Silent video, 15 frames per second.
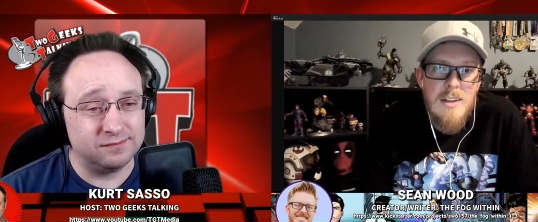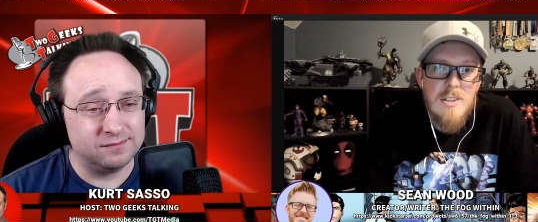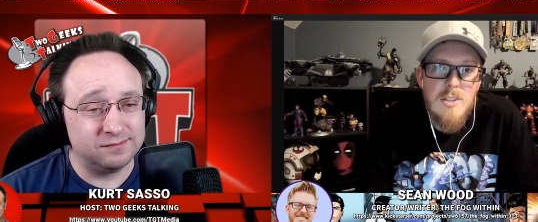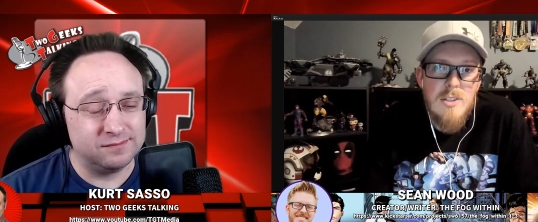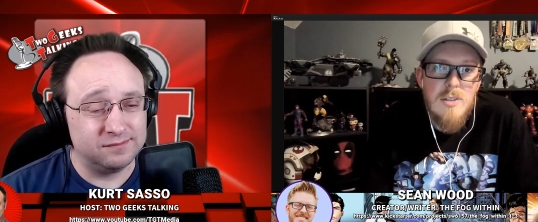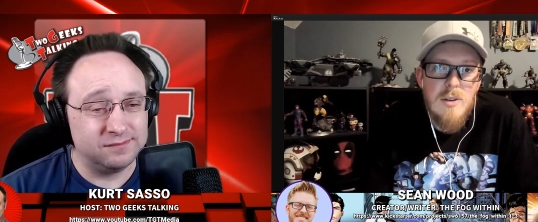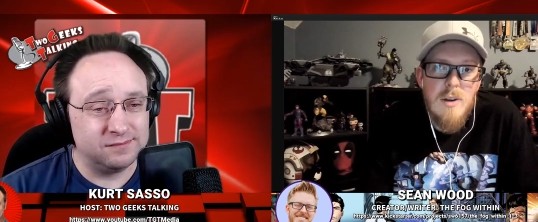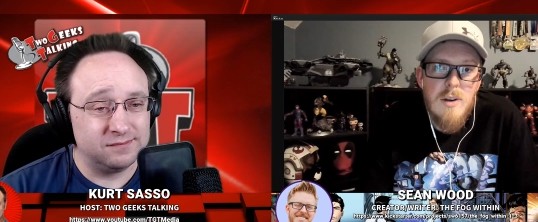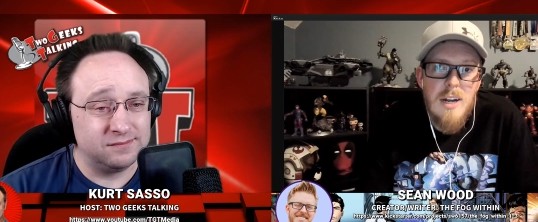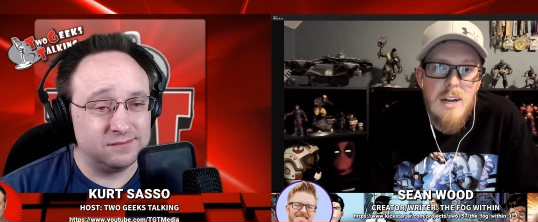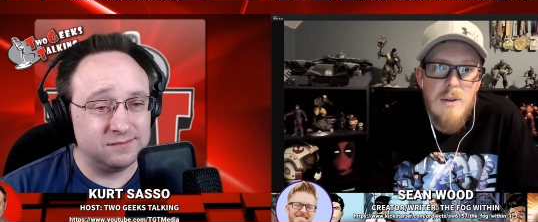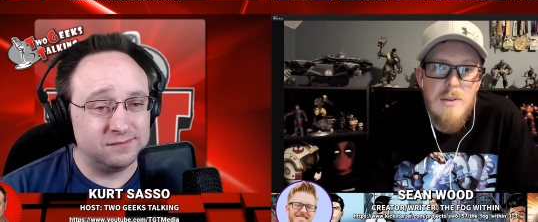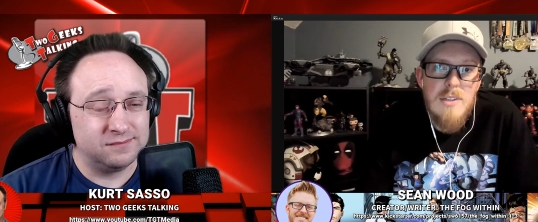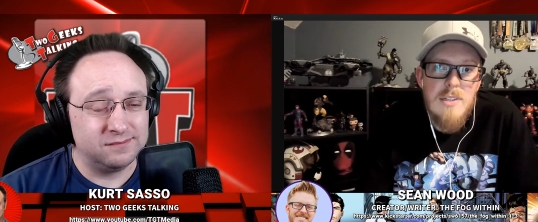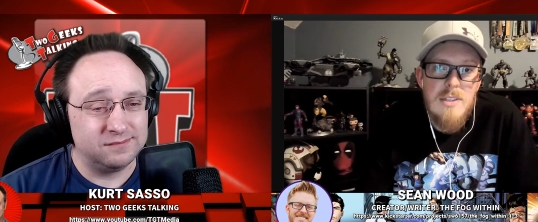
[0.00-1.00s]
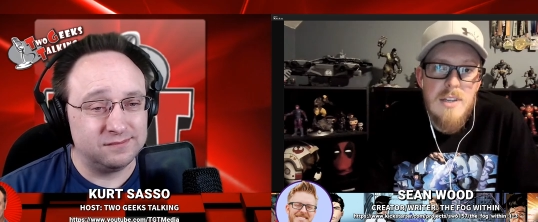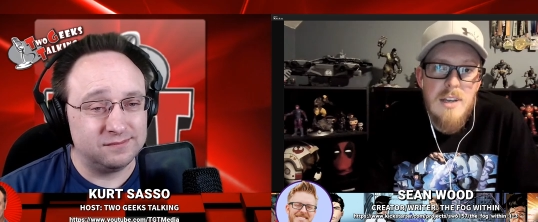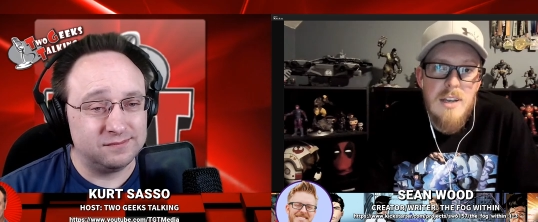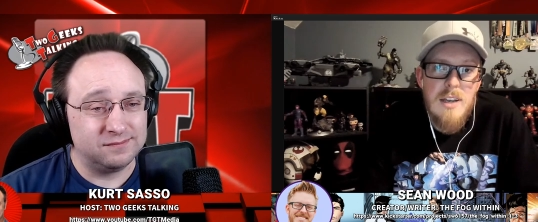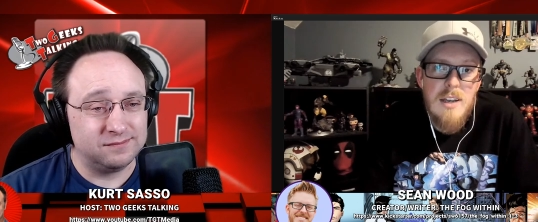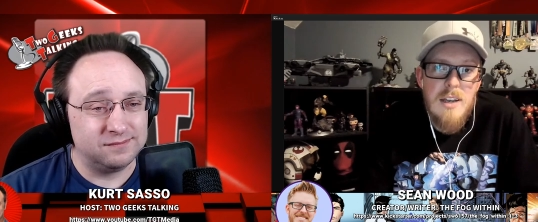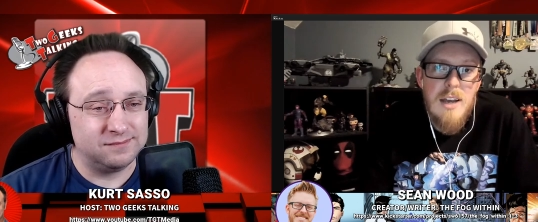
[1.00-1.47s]
Speaker 1: So I would
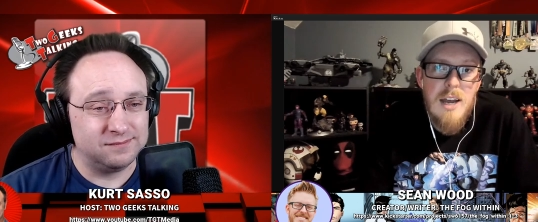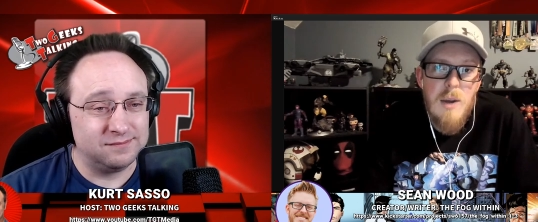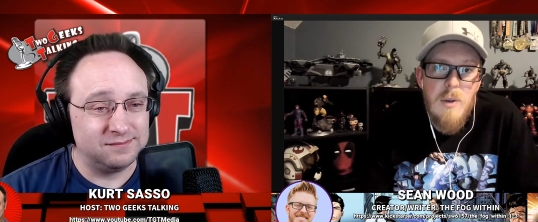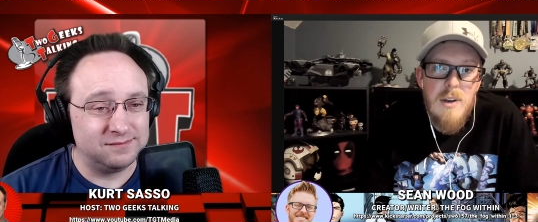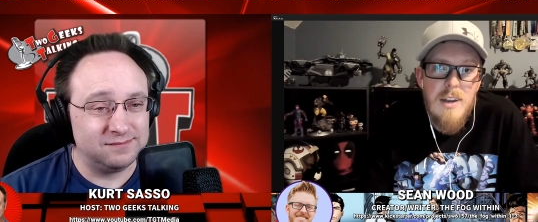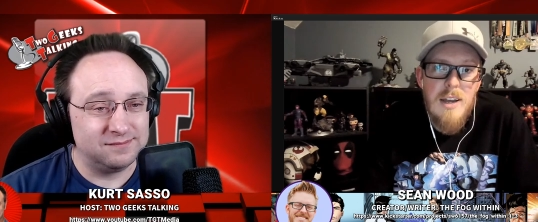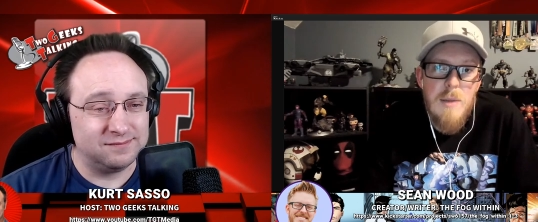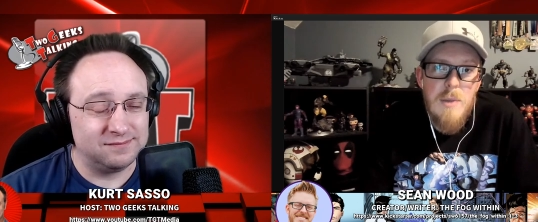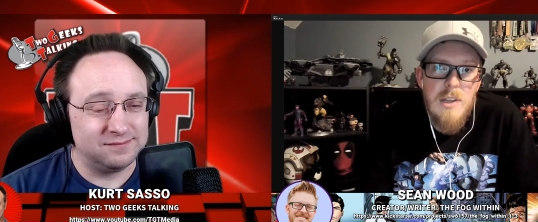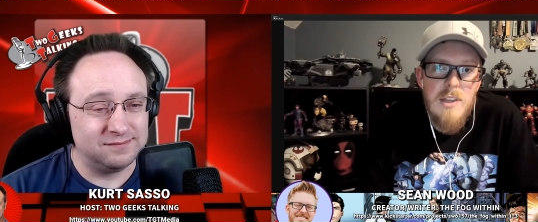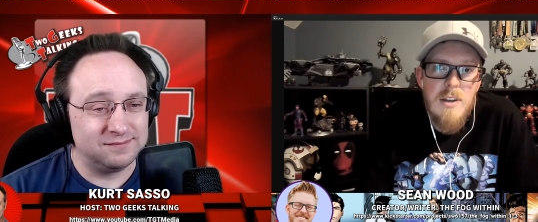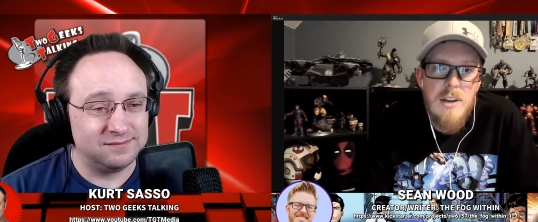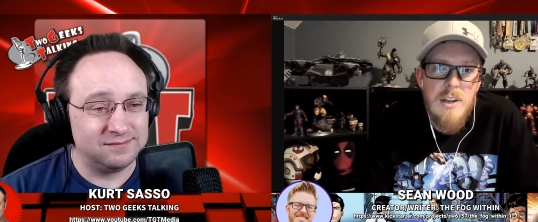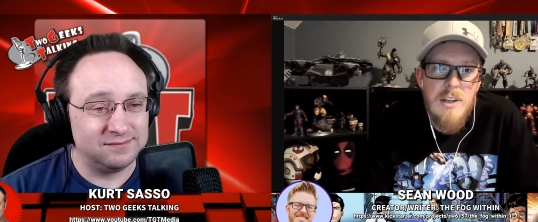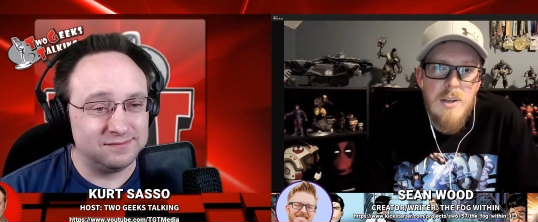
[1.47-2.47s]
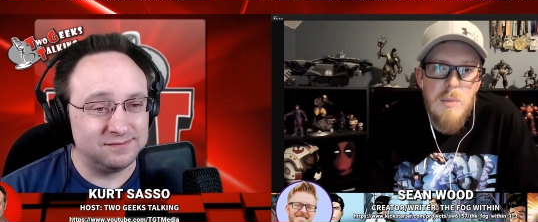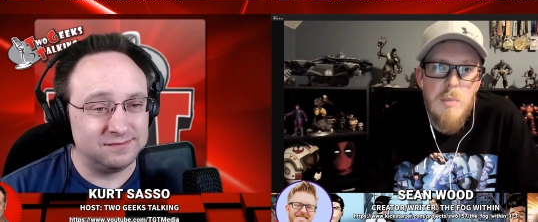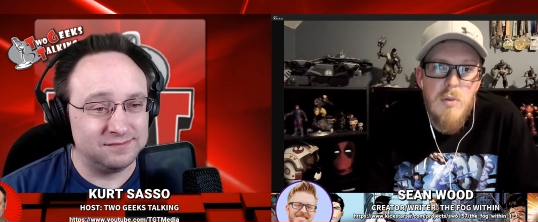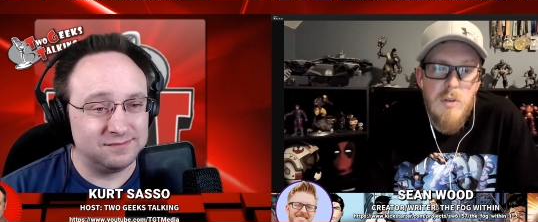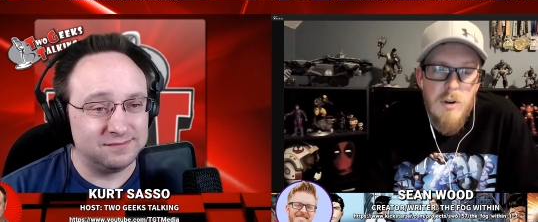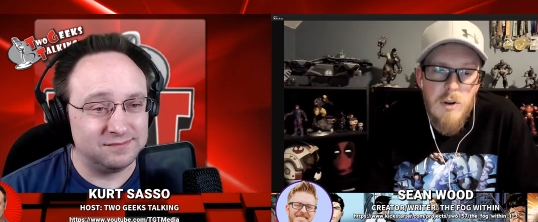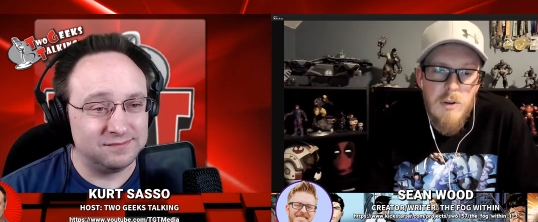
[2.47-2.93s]
say I would not be very good at
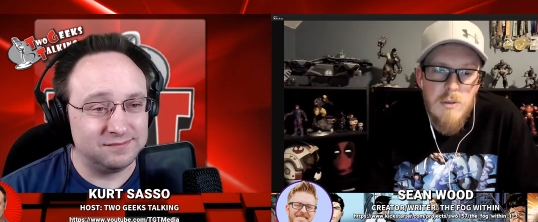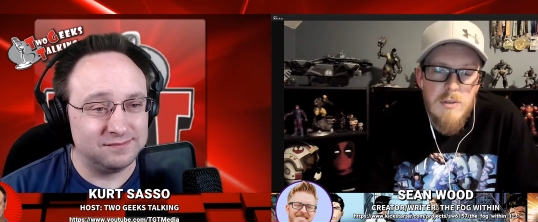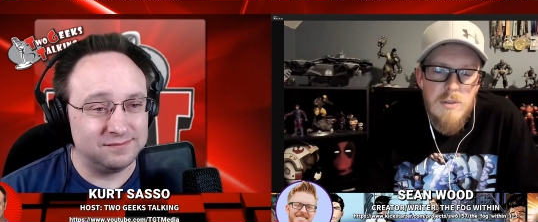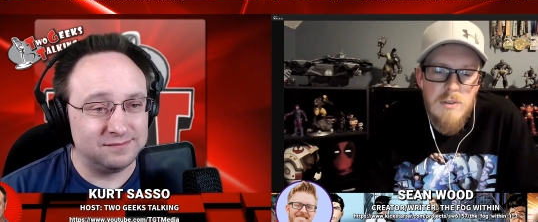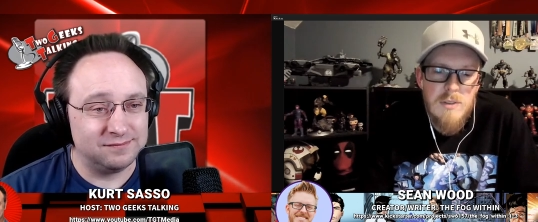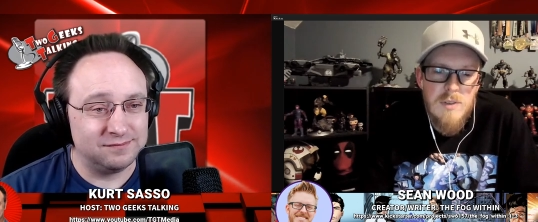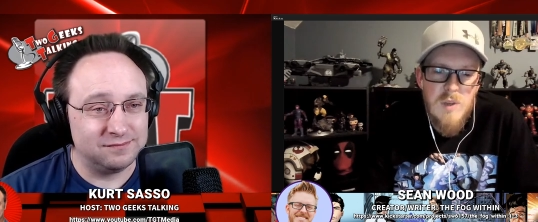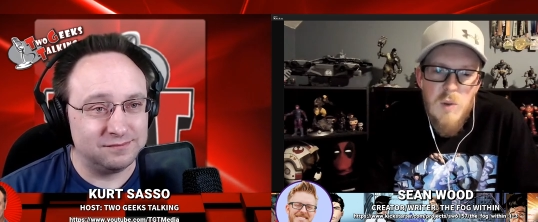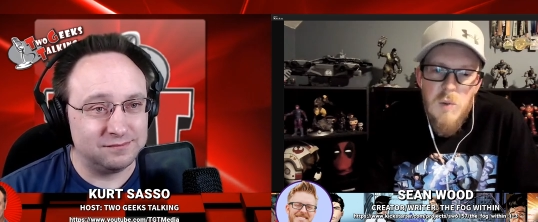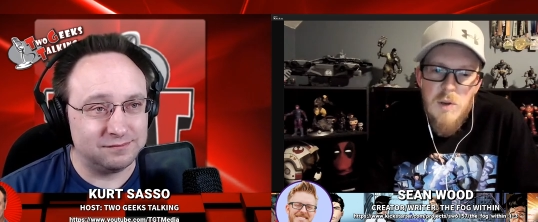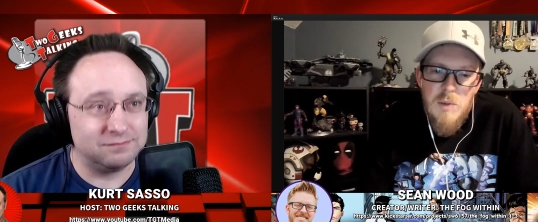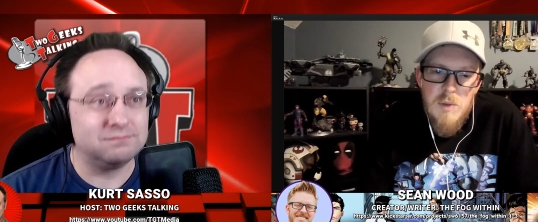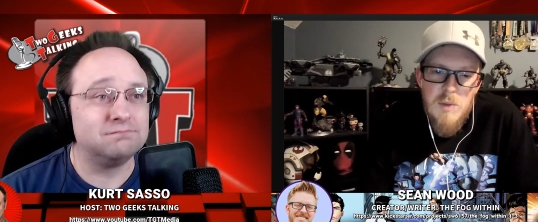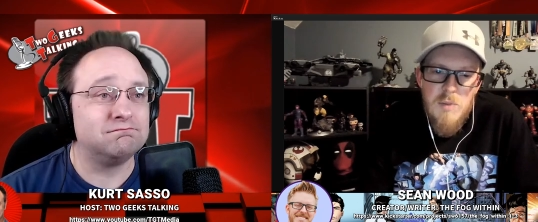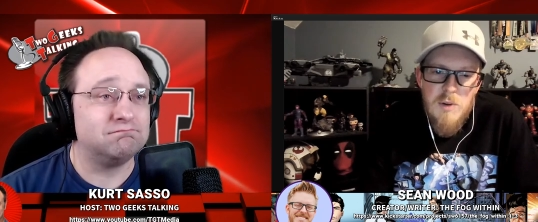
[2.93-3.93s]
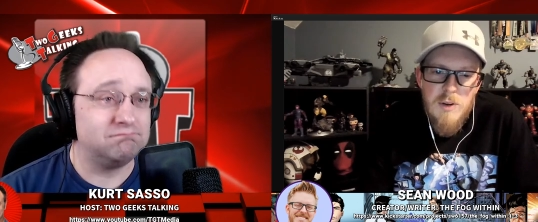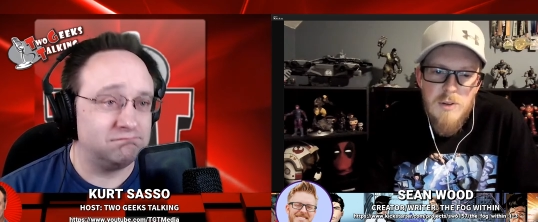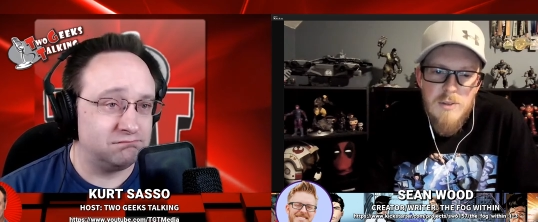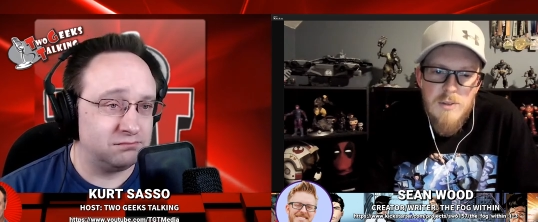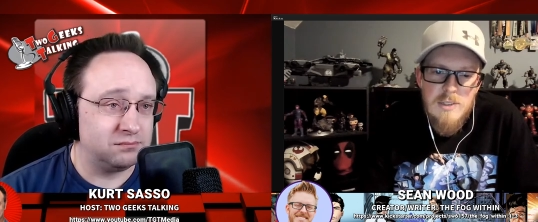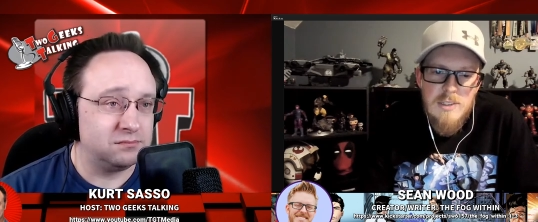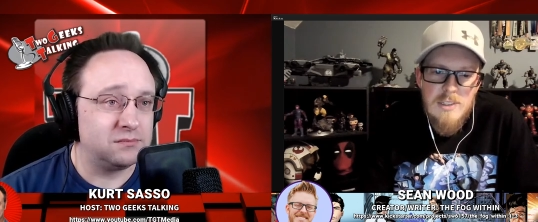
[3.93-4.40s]
prose, so it wouldn't be
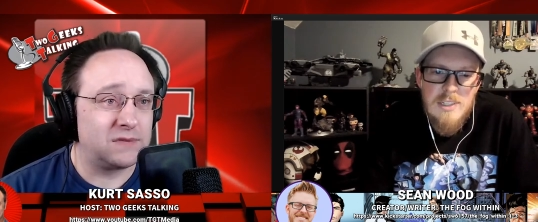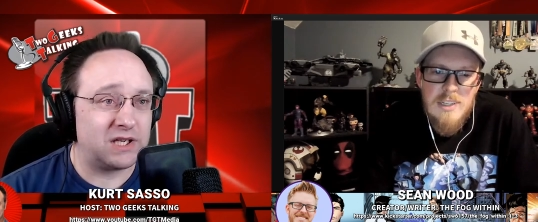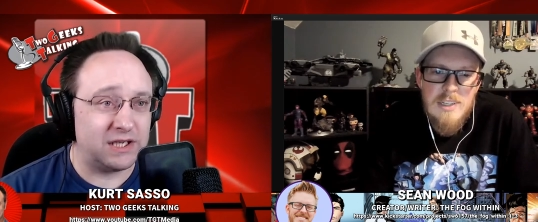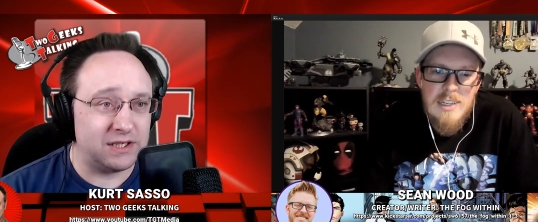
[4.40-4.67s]
prose.